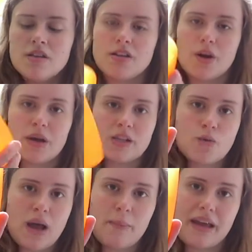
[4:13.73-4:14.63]
So it's
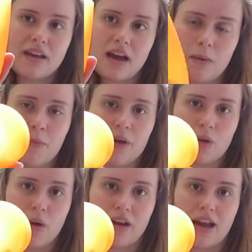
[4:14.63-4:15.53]
quite a big cup,
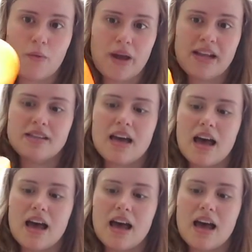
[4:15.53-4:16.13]
quite lightweight.